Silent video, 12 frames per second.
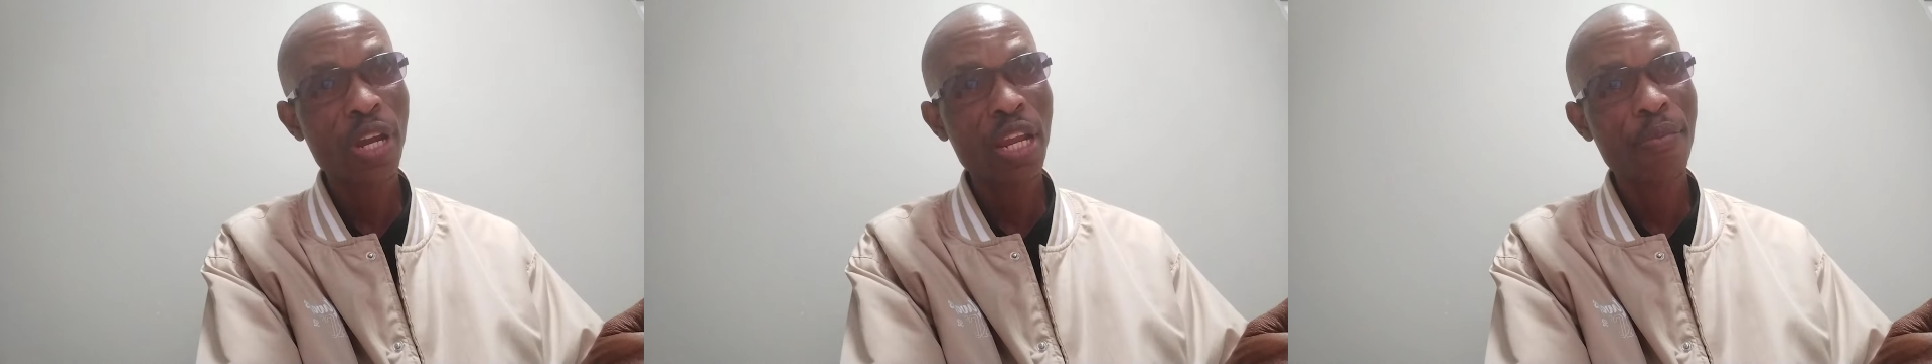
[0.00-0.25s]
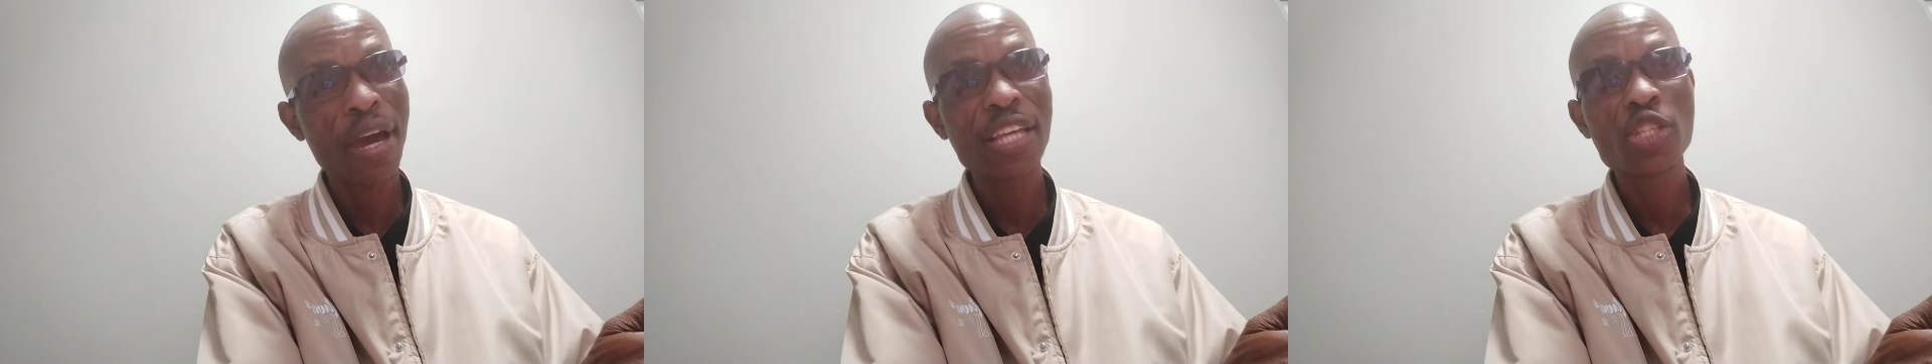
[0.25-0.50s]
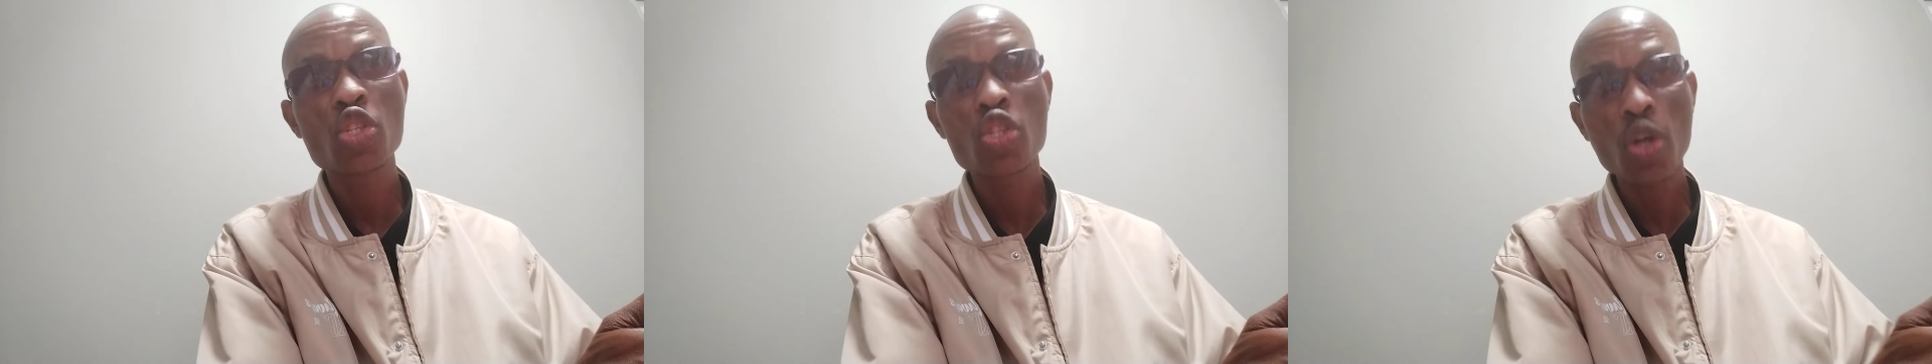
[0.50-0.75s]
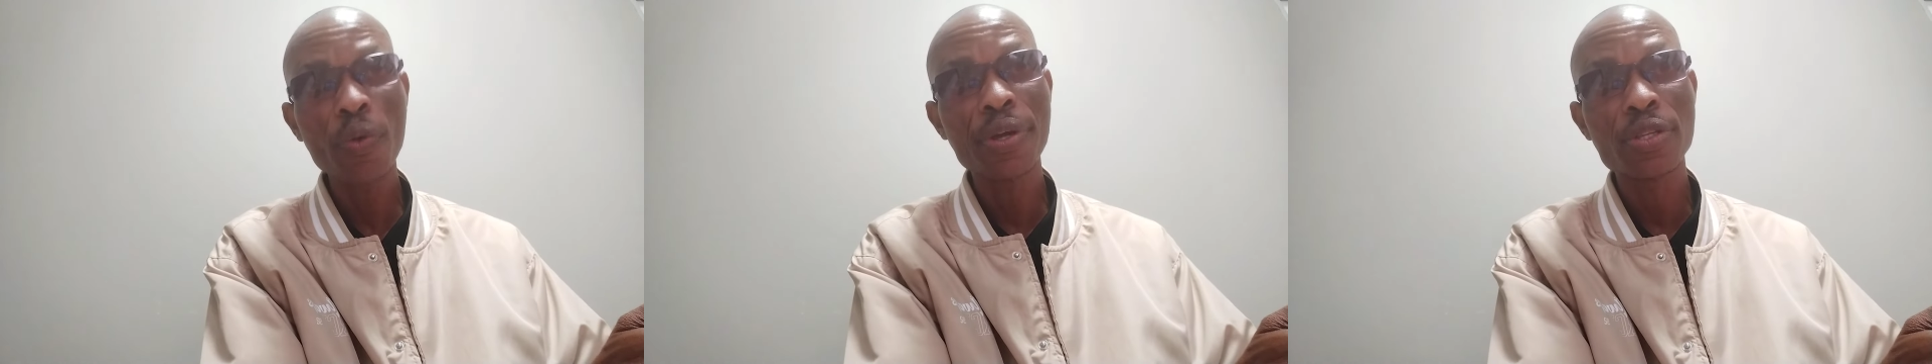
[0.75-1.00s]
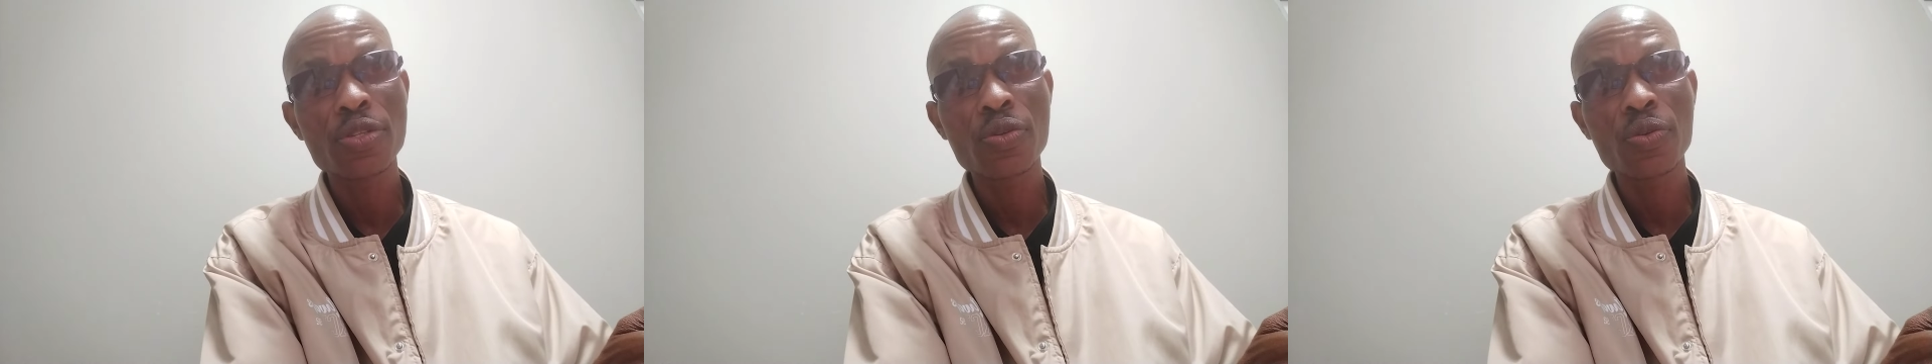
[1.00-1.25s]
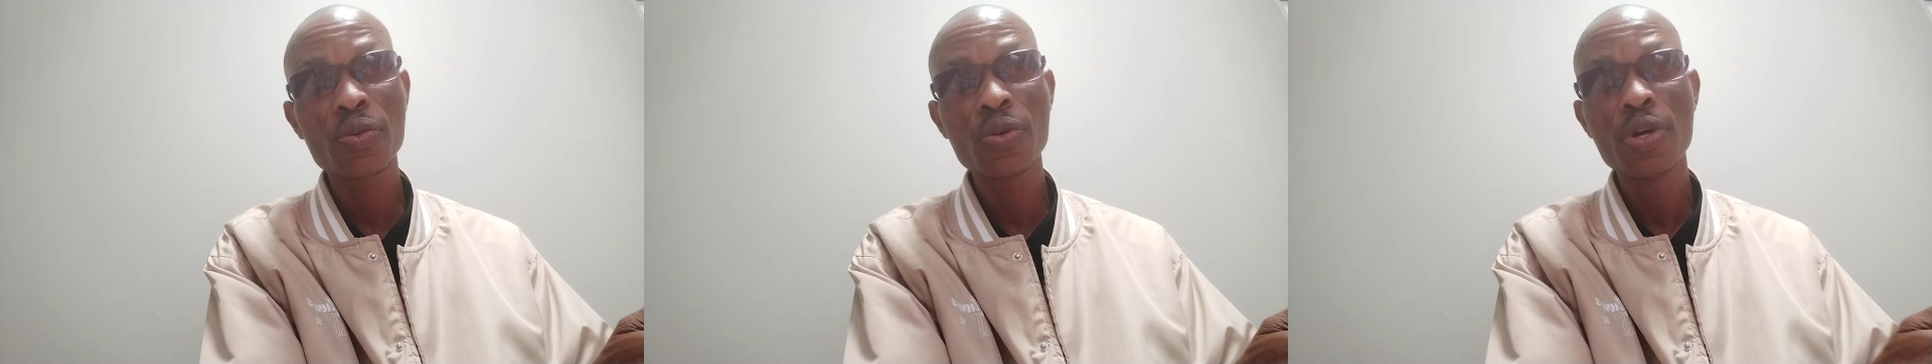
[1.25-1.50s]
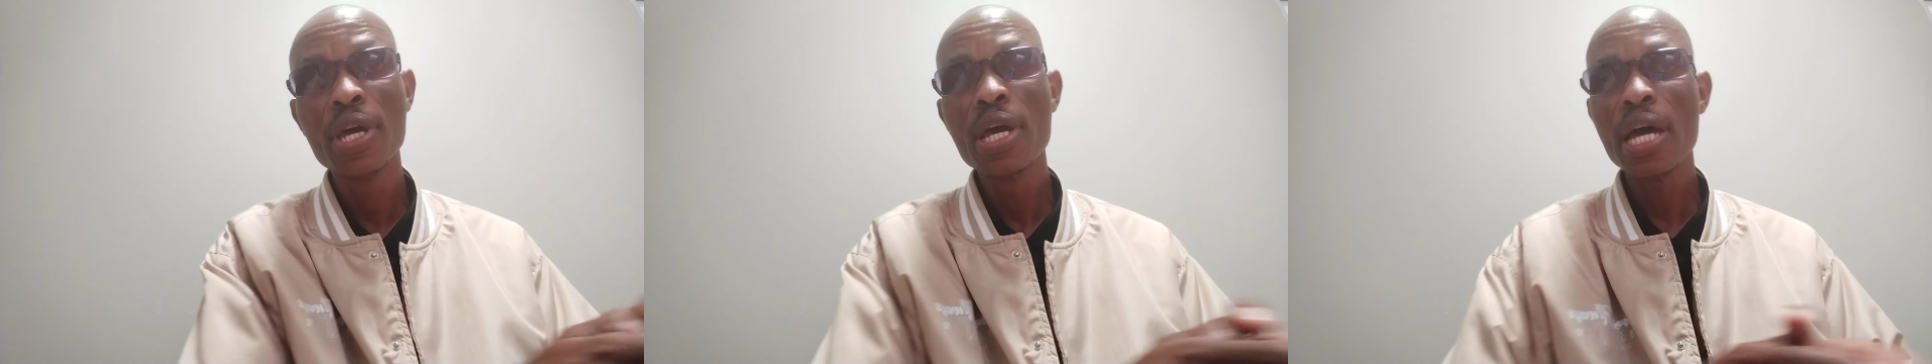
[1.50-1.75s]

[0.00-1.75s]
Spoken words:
Malema is showing to